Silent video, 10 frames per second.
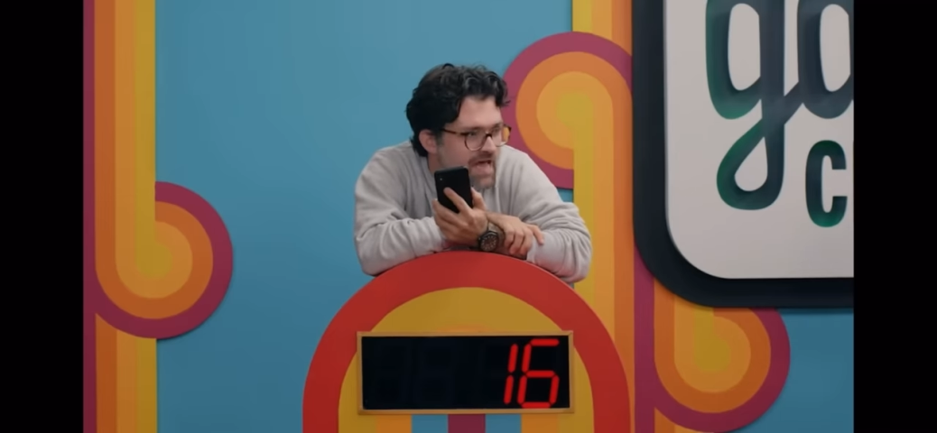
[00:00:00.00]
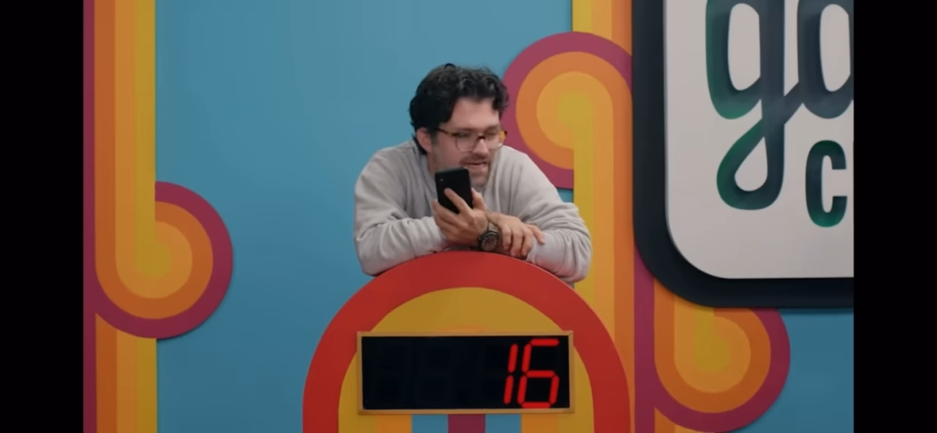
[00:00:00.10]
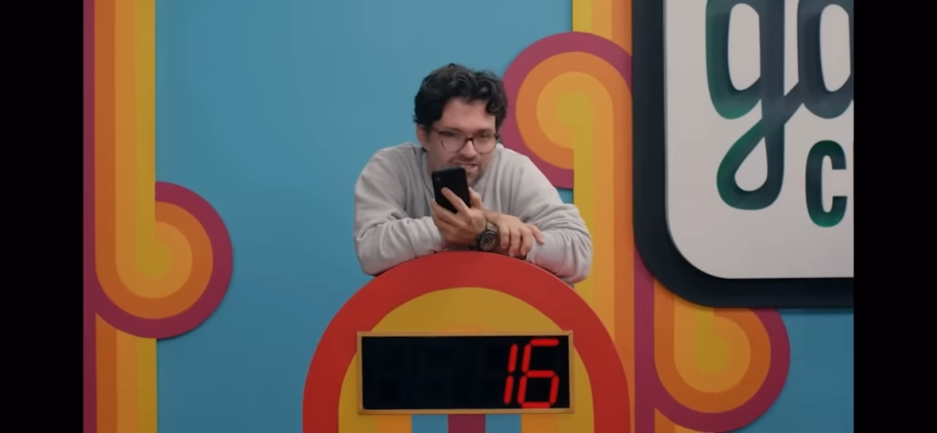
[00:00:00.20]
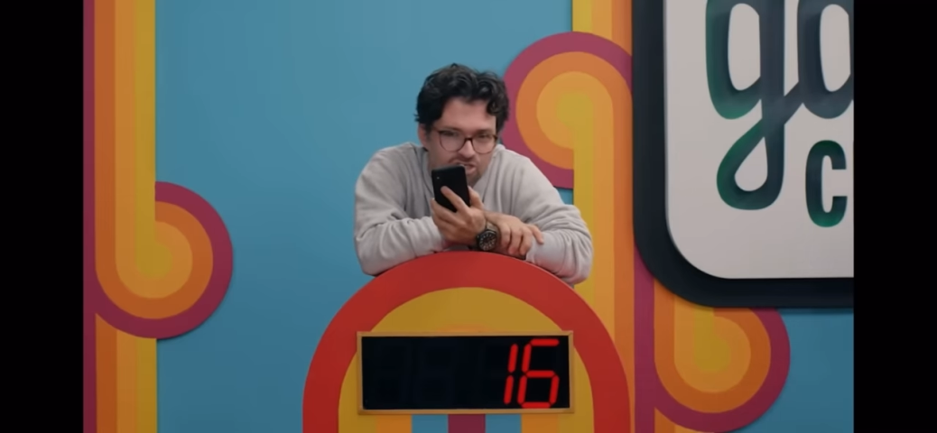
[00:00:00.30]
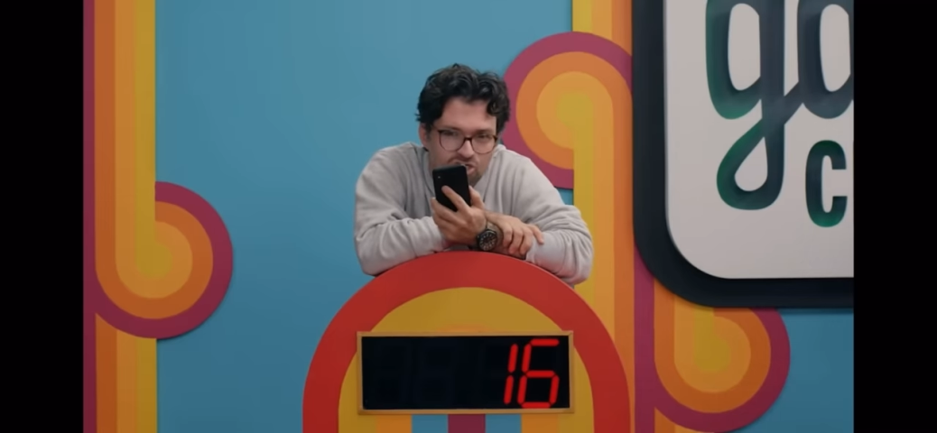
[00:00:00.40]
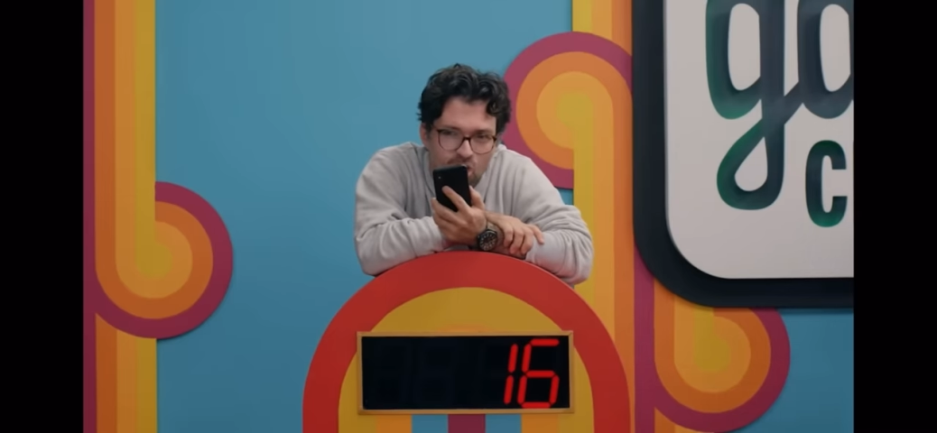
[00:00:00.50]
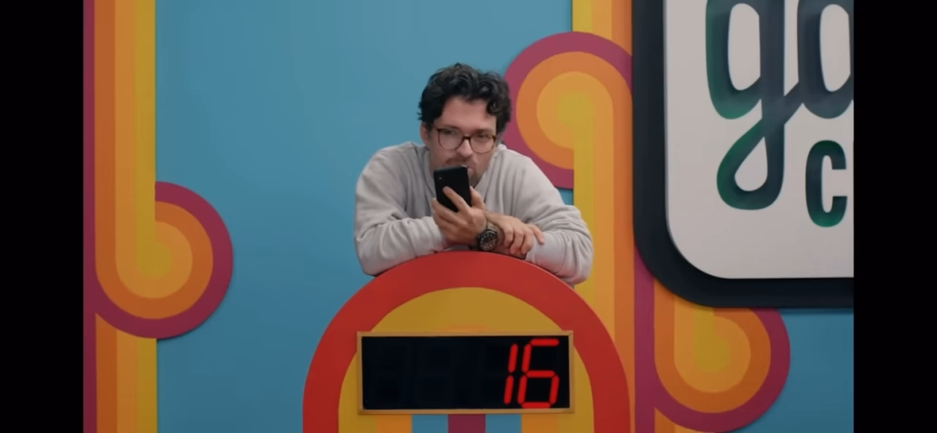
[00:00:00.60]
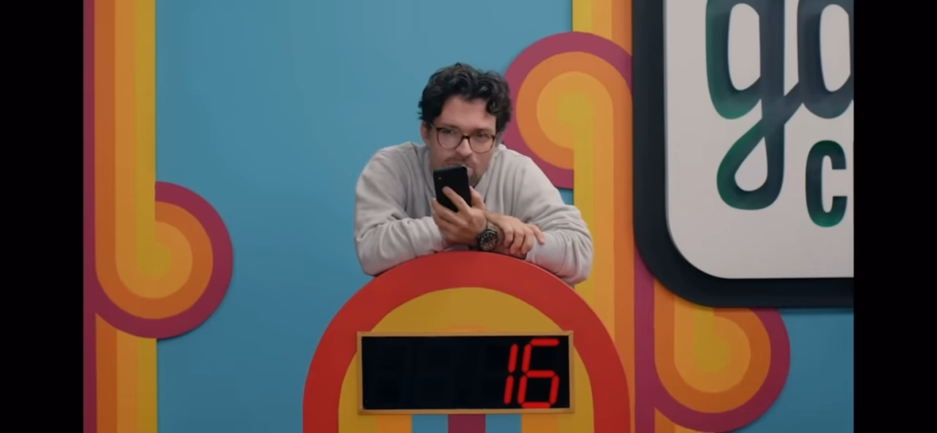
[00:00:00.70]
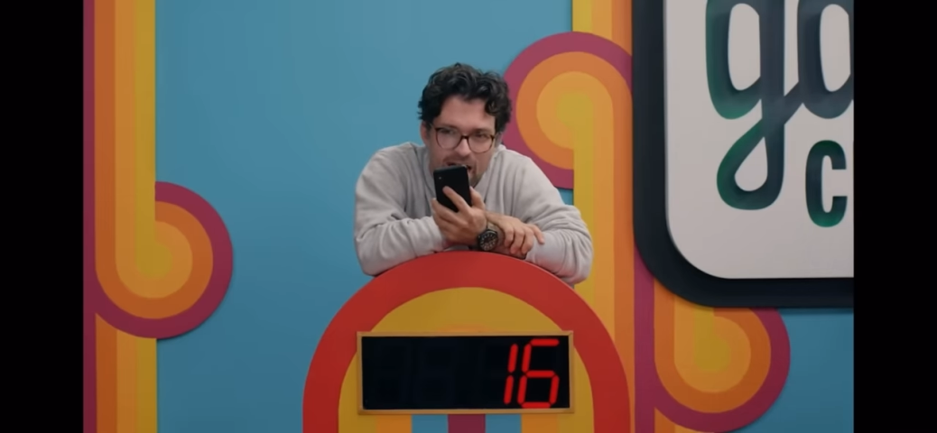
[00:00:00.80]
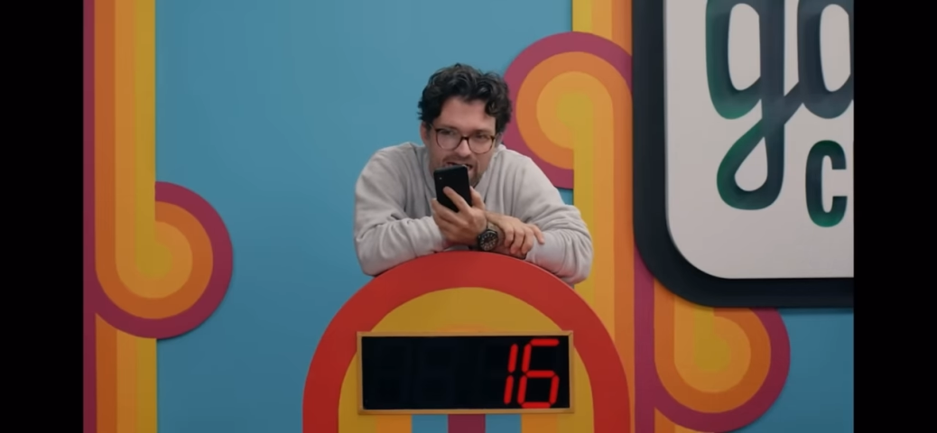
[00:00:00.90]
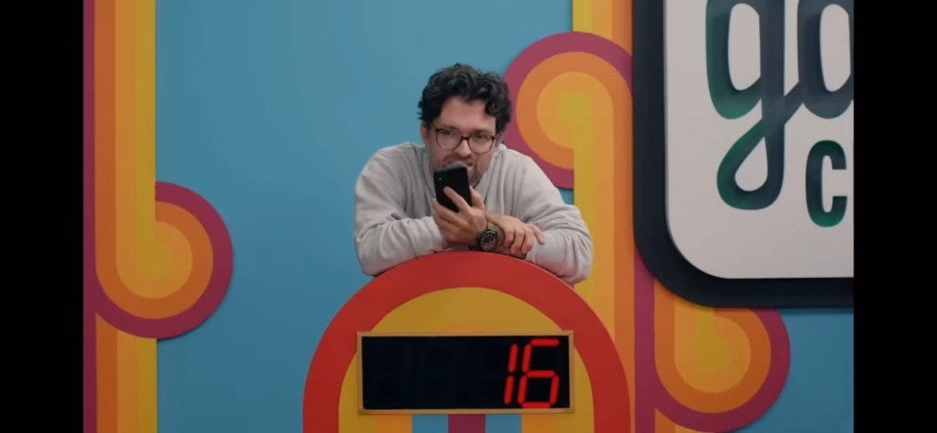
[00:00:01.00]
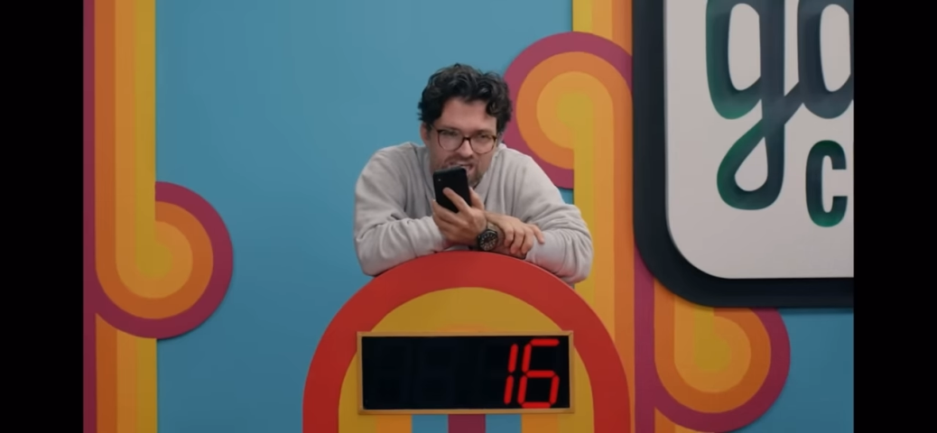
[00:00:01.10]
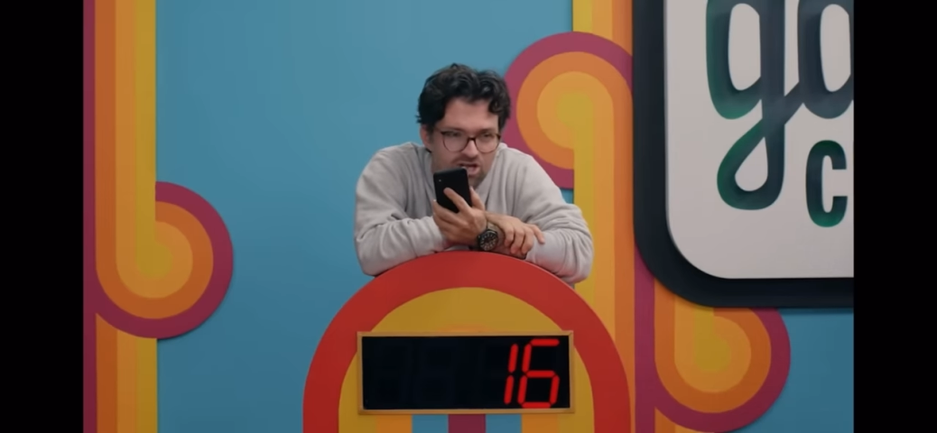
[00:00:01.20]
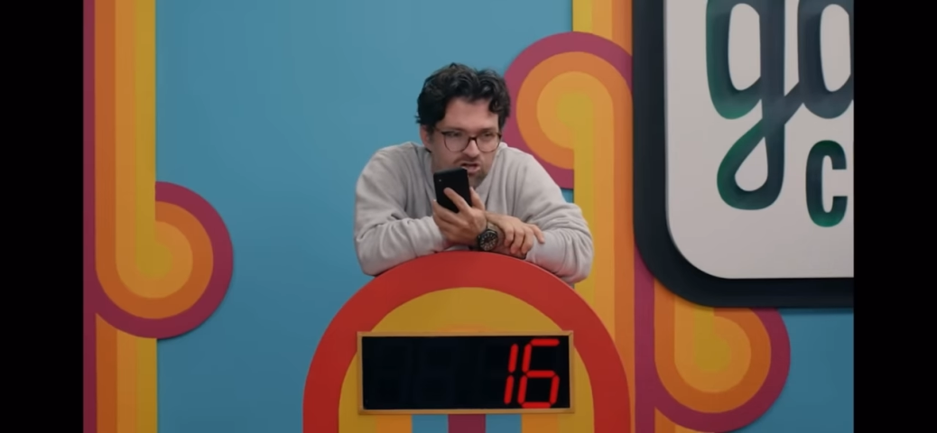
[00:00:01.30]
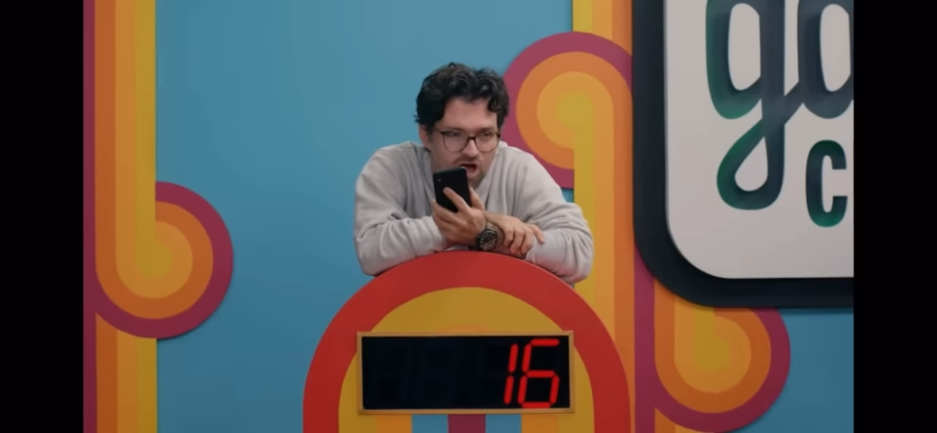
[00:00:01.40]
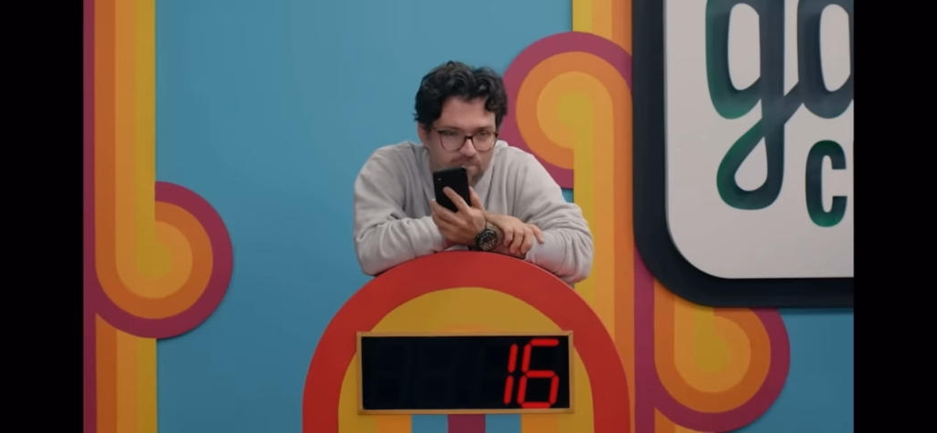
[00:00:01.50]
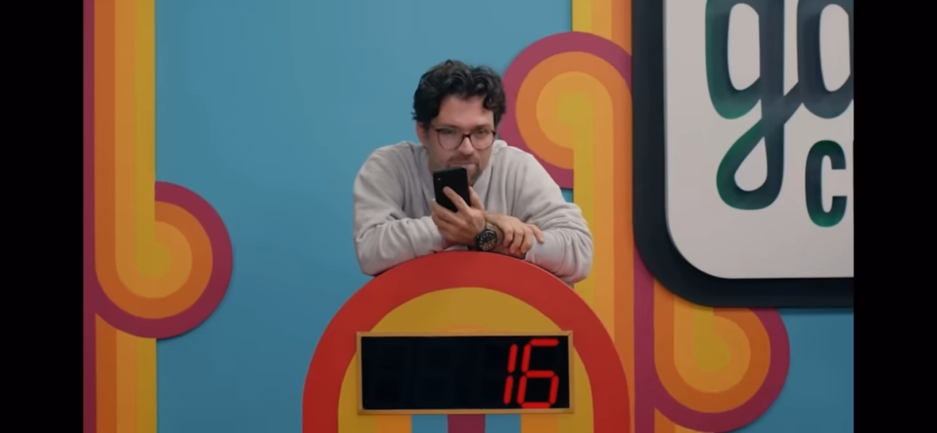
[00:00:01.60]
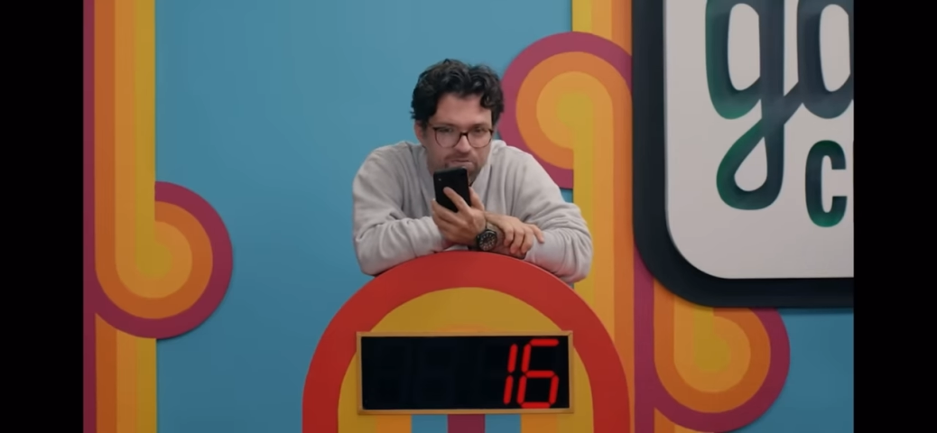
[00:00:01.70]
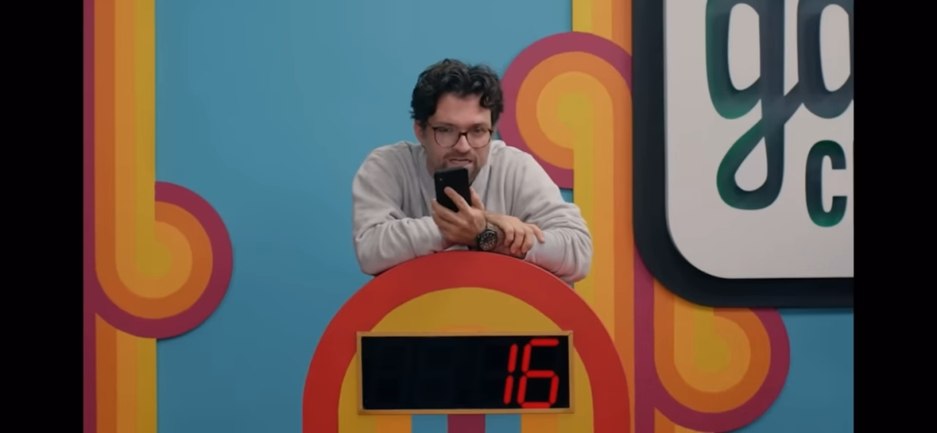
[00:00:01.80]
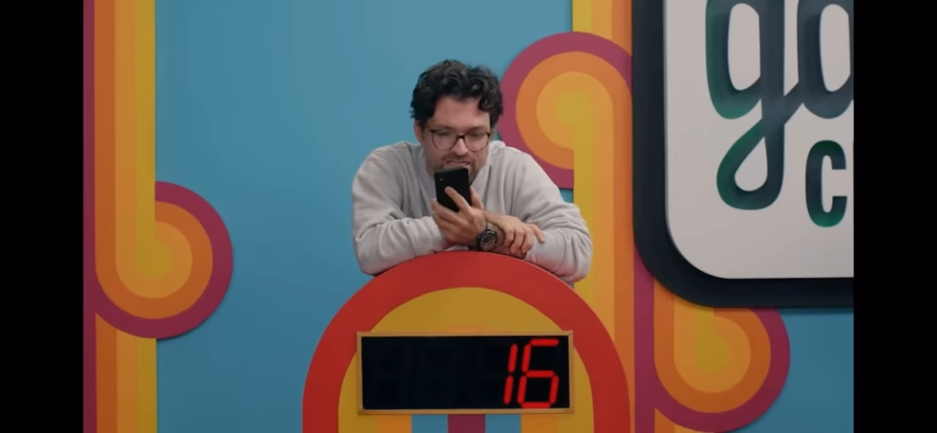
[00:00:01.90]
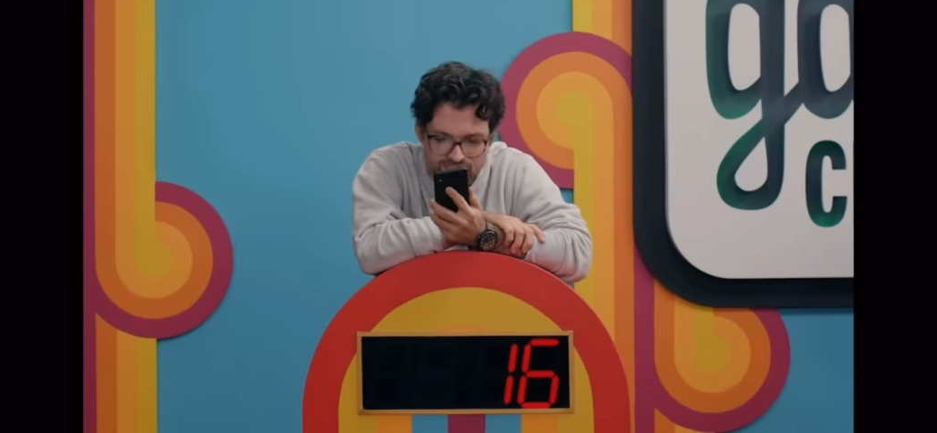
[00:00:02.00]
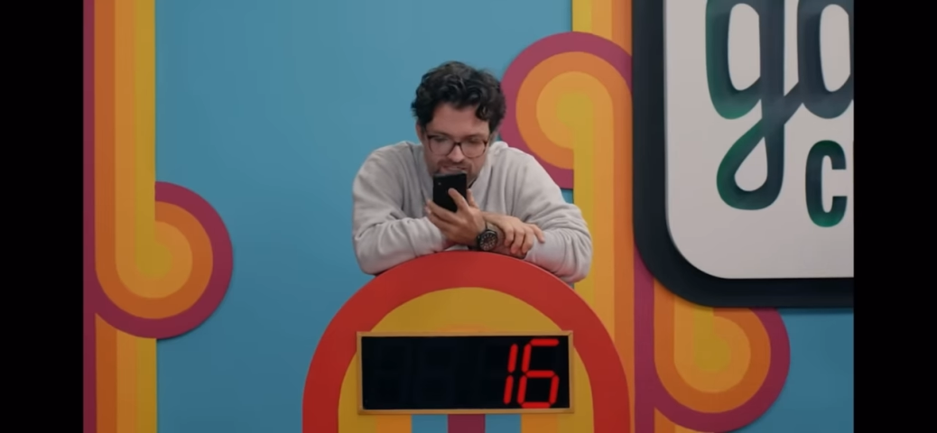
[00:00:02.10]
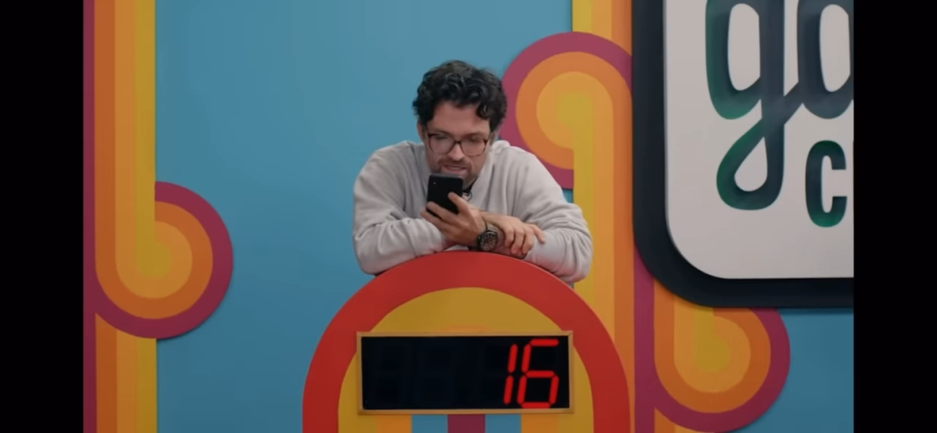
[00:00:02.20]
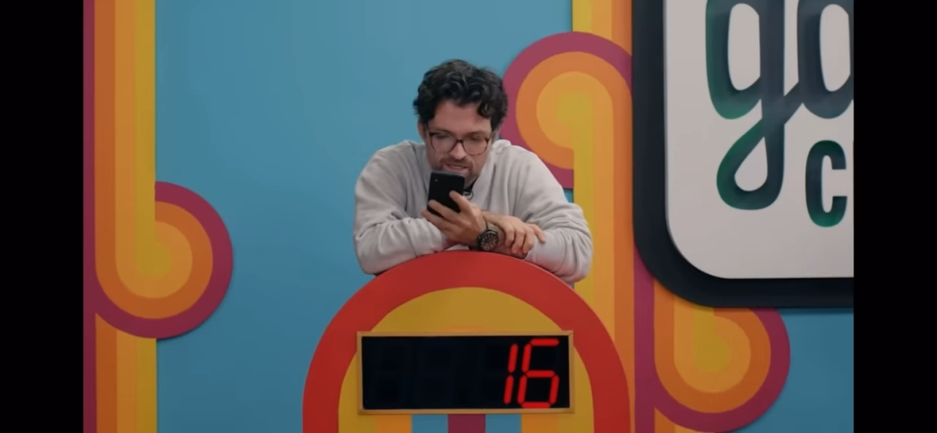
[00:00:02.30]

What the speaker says: I need you coming back and say you love me, please.